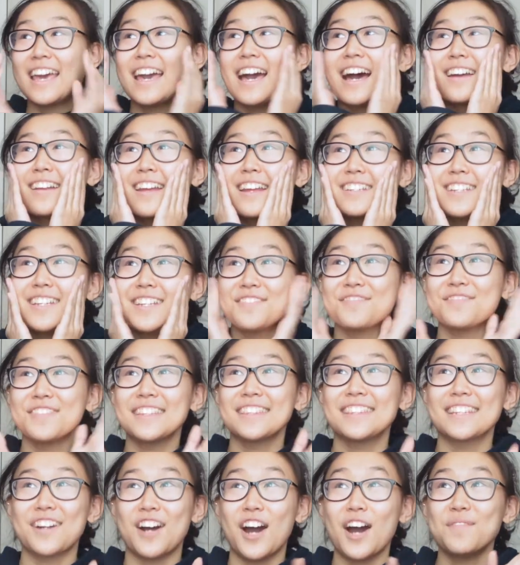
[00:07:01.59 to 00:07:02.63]
And I didn't
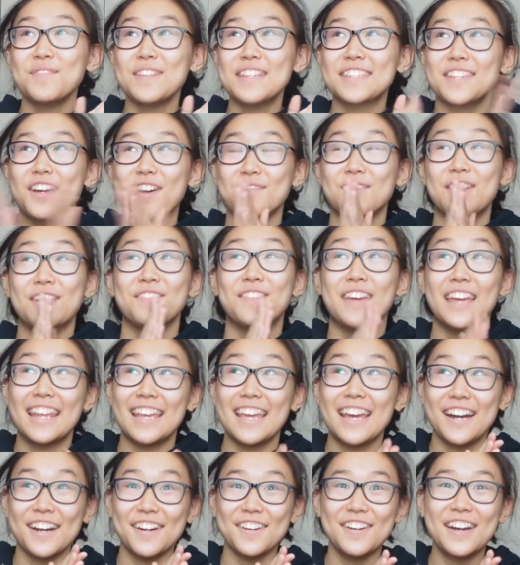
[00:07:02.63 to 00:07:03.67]
read the comments on my
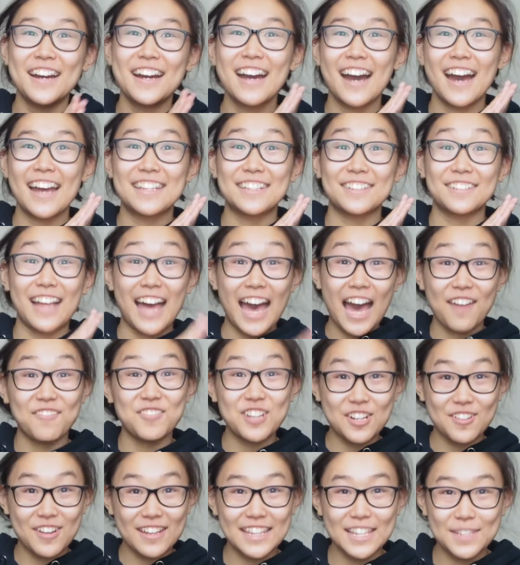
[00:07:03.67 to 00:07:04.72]
video until after
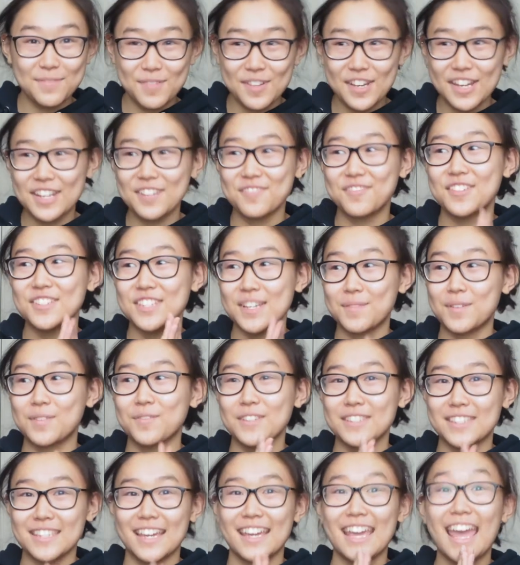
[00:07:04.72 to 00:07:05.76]
I read this book, where someone
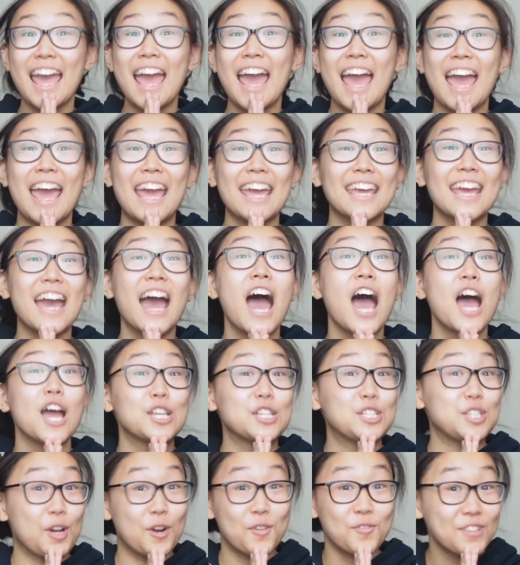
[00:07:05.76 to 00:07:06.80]
was like, hey,
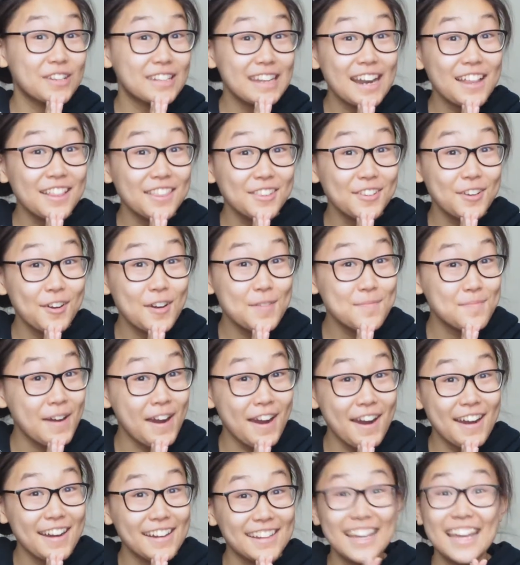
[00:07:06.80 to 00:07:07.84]
don't read Eleanor and
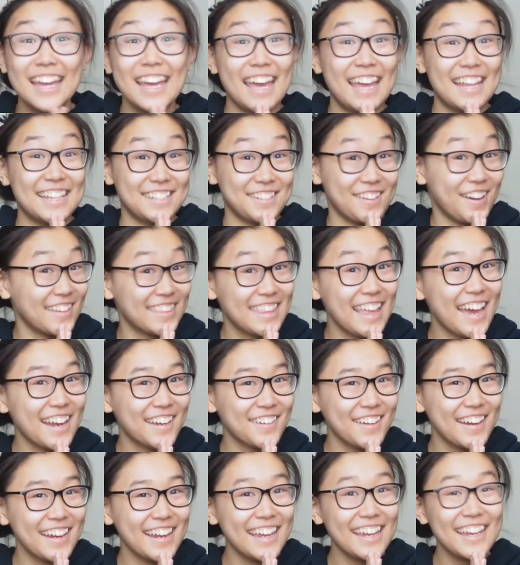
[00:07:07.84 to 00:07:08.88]
Park, it's not that
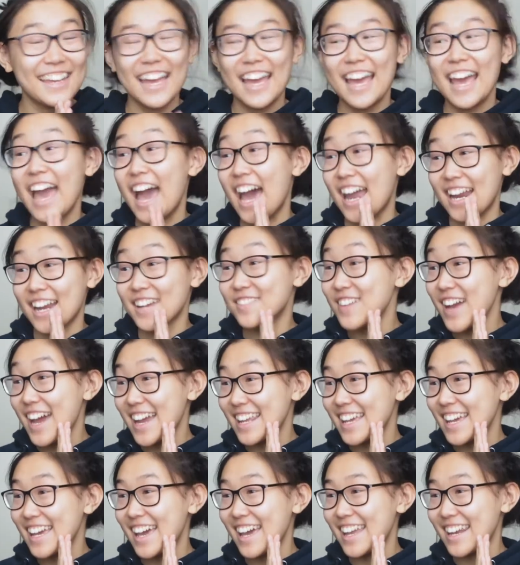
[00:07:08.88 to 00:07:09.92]
great. And I read
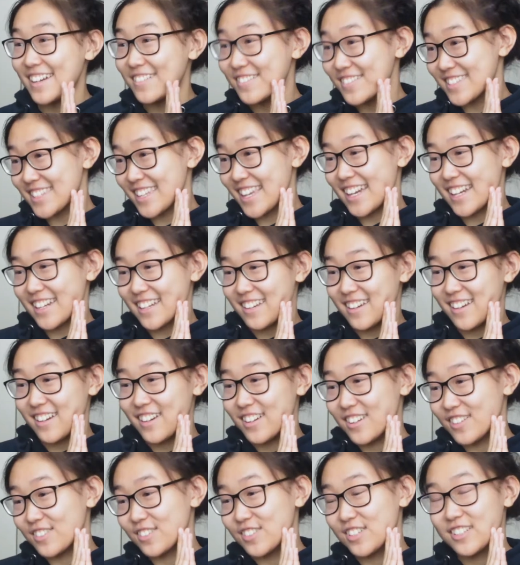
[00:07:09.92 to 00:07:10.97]
it, and I was like,
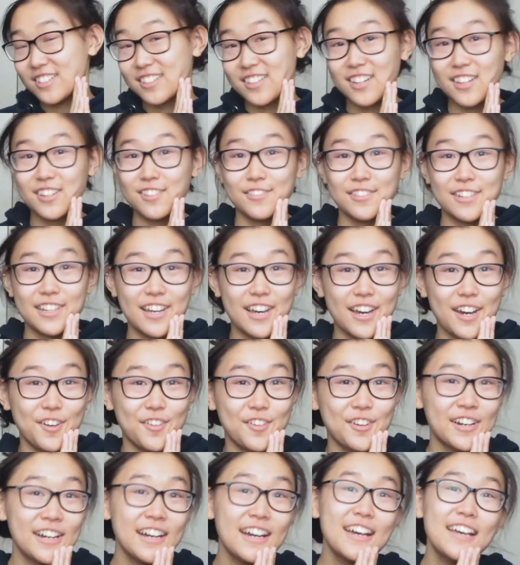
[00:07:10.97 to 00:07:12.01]
oh no.